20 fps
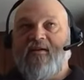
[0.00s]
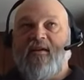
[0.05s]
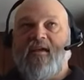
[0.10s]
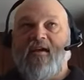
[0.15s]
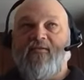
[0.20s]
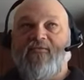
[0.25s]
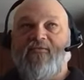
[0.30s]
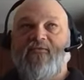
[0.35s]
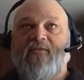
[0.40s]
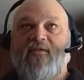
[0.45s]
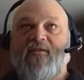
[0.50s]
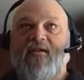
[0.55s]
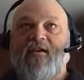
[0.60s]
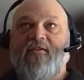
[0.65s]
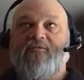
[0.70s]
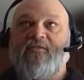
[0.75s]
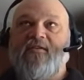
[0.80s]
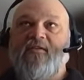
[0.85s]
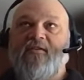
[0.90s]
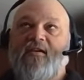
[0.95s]
If
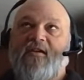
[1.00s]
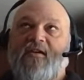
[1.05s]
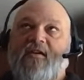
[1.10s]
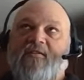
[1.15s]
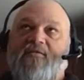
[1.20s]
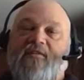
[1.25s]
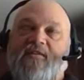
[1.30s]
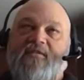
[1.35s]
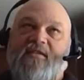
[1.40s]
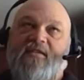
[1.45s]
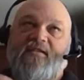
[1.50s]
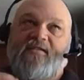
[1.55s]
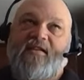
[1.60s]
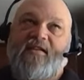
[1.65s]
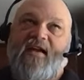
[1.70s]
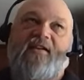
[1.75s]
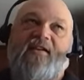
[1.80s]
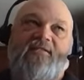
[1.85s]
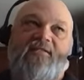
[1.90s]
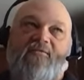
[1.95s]
if the
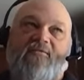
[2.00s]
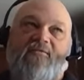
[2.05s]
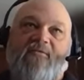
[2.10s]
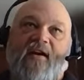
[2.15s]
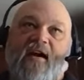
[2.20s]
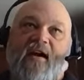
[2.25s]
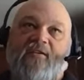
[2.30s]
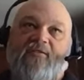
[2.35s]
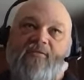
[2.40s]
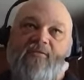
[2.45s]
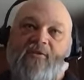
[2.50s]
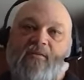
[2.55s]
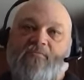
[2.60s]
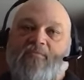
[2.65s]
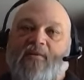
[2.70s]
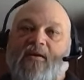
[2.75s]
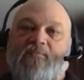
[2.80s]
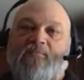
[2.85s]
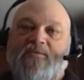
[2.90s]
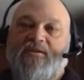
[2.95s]
disaster factor in a
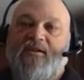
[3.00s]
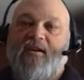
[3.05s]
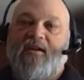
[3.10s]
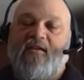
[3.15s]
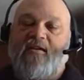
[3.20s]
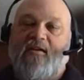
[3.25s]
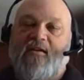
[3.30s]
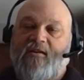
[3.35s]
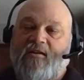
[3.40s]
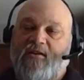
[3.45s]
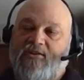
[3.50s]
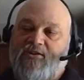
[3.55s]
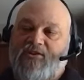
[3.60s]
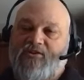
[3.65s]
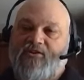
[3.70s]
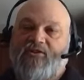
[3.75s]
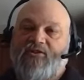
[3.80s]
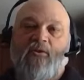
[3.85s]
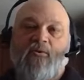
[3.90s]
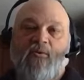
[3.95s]
pump shotgun is
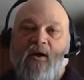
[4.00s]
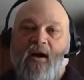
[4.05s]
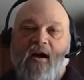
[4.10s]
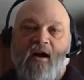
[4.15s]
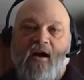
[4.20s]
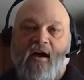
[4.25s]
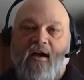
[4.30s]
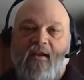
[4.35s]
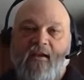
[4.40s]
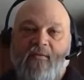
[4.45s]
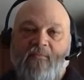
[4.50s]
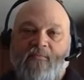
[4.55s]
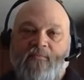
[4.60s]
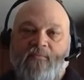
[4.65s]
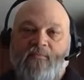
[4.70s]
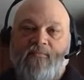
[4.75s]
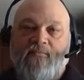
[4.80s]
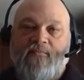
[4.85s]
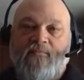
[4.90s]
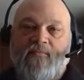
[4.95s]
so high
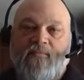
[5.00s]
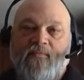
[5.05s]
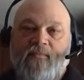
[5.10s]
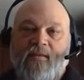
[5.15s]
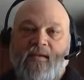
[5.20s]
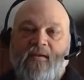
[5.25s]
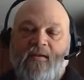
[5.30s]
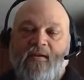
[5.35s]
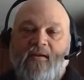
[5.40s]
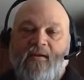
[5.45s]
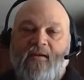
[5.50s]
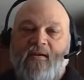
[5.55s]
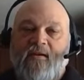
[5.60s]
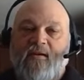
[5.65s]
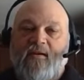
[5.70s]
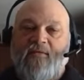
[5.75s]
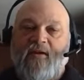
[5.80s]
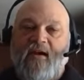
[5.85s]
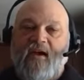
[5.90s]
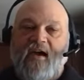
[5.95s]

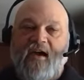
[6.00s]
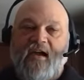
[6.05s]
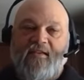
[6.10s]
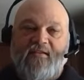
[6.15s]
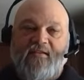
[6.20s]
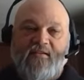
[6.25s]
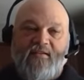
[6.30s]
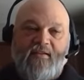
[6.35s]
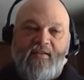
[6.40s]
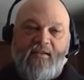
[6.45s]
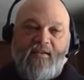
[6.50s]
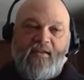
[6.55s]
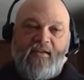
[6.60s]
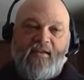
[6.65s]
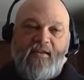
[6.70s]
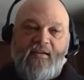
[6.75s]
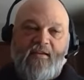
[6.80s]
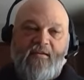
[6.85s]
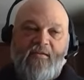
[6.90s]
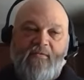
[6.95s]
that
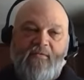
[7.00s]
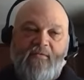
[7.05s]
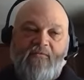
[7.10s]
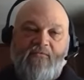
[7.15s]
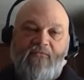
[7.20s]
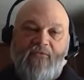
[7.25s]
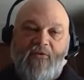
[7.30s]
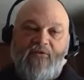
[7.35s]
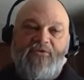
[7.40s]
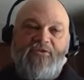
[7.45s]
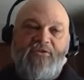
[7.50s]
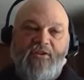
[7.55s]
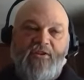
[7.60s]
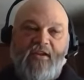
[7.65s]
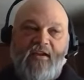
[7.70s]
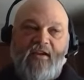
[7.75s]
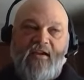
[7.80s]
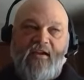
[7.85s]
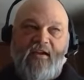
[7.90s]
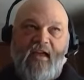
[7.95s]

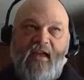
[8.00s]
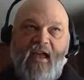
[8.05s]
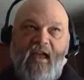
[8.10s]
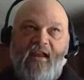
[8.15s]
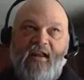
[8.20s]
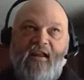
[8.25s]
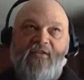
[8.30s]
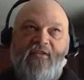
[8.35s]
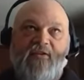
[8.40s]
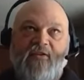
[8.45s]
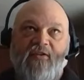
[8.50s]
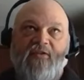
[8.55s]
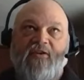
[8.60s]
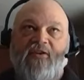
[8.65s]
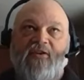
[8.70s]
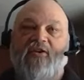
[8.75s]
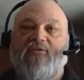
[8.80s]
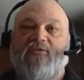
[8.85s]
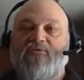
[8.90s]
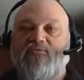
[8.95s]
virtually anything that
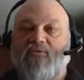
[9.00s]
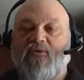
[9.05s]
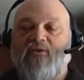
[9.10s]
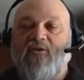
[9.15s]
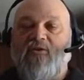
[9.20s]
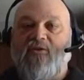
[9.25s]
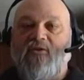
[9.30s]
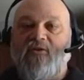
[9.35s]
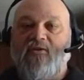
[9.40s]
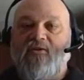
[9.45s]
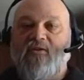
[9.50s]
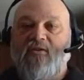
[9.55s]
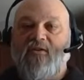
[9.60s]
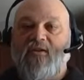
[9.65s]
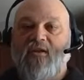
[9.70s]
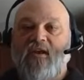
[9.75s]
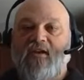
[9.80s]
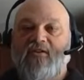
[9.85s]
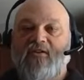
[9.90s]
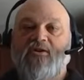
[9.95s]
goes wrong
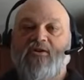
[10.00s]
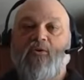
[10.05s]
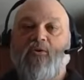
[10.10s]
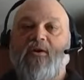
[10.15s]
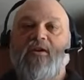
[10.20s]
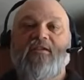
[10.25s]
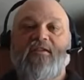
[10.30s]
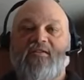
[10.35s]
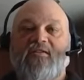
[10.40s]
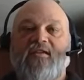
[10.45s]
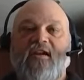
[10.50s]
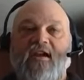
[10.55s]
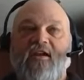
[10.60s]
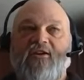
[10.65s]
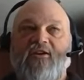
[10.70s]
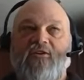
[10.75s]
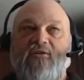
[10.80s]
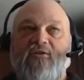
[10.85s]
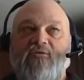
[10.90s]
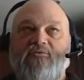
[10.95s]
is going to
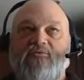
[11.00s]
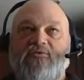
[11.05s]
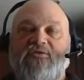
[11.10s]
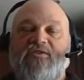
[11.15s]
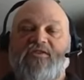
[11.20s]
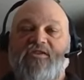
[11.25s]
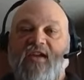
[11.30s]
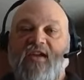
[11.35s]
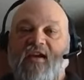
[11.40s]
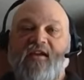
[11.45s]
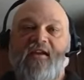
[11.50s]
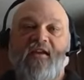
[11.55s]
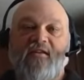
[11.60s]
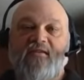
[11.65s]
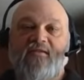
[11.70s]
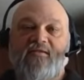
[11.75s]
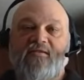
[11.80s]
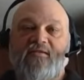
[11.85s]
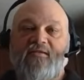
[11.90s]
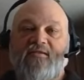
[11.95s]
take you
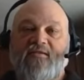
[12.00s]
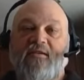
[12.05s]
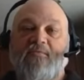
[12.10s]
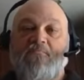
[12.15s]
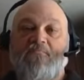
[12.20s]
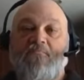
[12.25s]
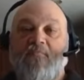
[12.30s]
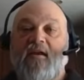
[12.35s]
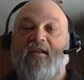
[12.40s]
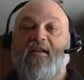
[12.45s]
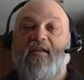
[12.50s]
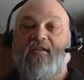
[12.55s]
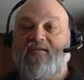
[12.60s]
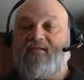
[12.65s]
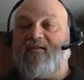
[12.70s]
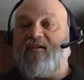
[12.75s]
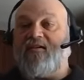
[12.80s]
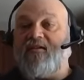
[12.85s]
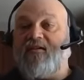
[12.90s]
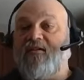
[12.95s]
seconds to minutes
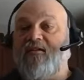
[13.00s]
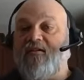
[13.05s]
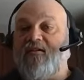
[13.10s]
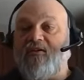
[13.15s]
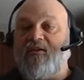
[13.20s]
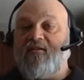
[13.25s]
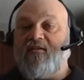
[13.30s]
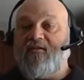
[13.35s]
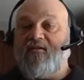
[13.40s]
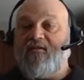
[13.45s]
to clear it.